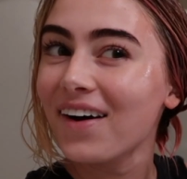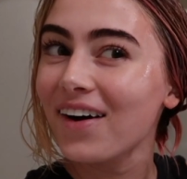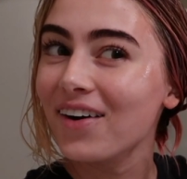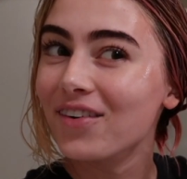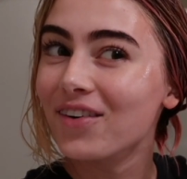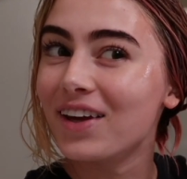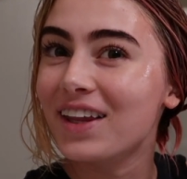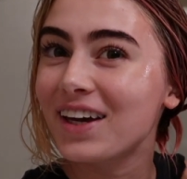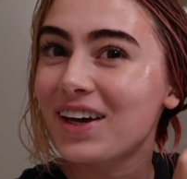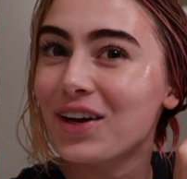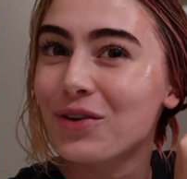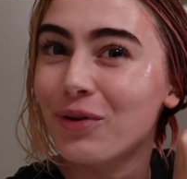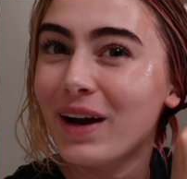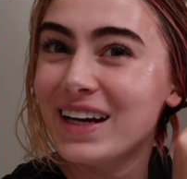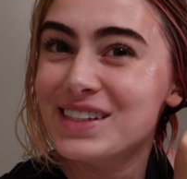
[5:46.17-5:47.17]
a really
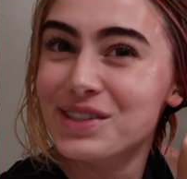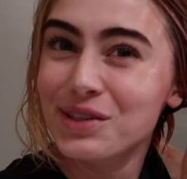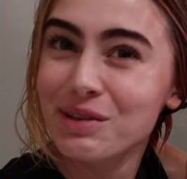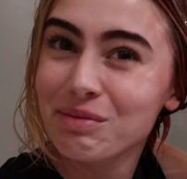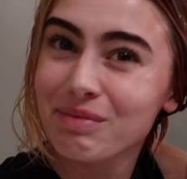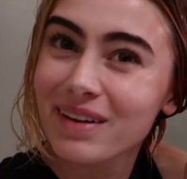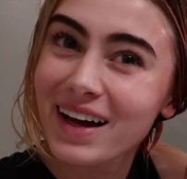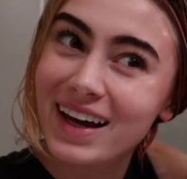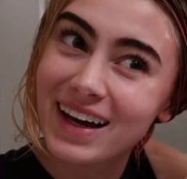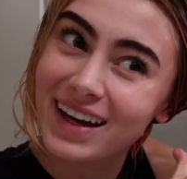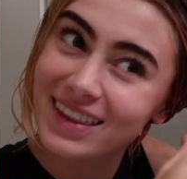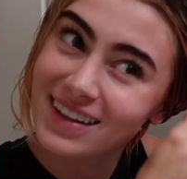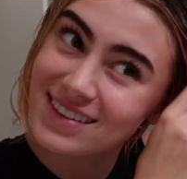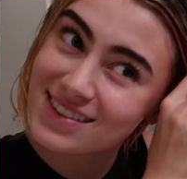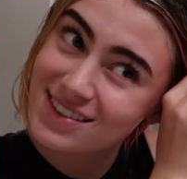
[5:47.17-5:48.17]
good way to apply
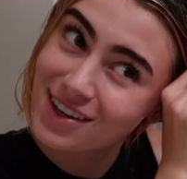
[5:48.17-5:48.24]
it that's